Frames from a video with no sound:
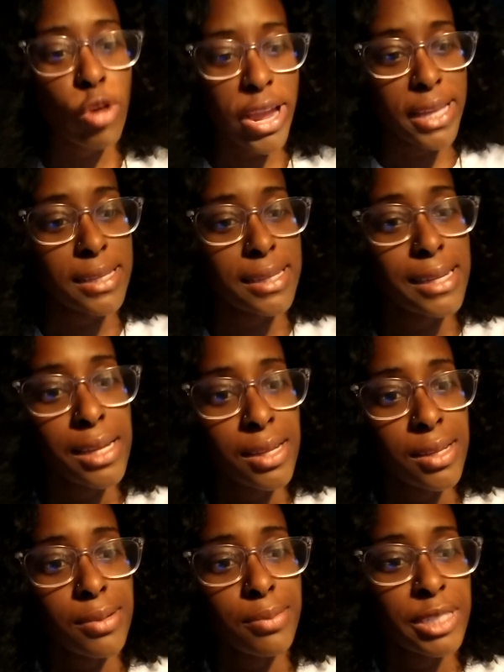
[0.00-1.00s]
Right,
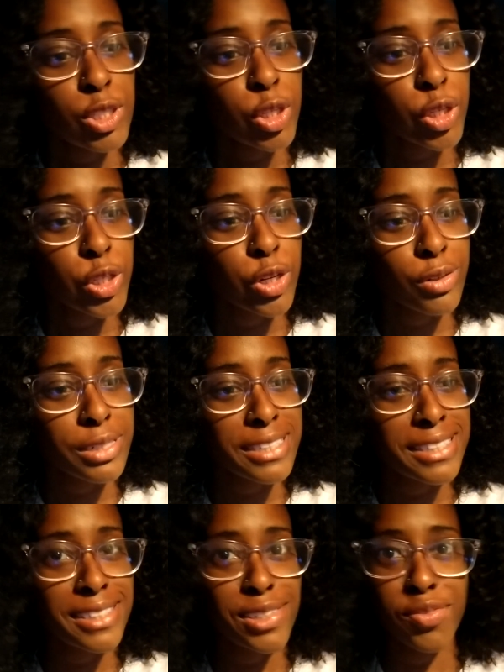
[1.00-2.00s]
let me turn on
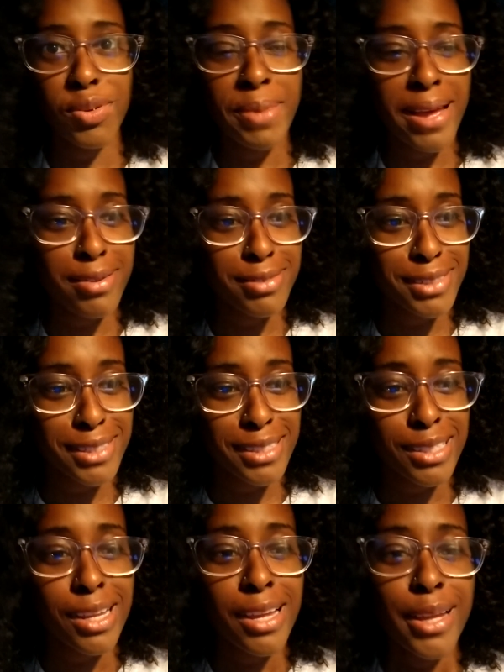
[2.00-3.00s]
the silver bells.
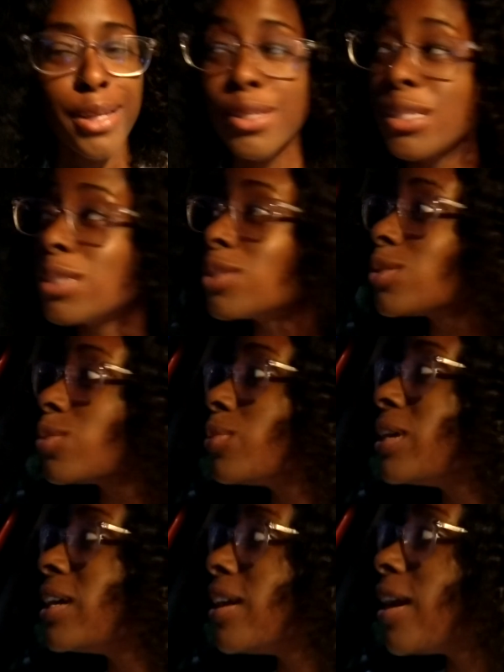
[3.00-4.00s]
So
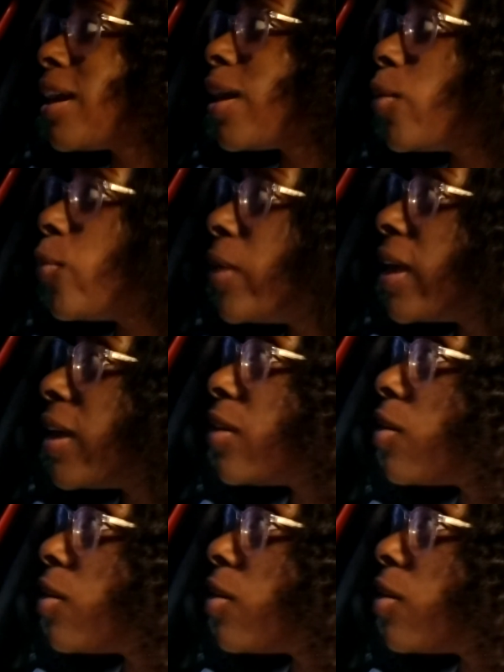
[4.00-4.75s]
we are here waiting on my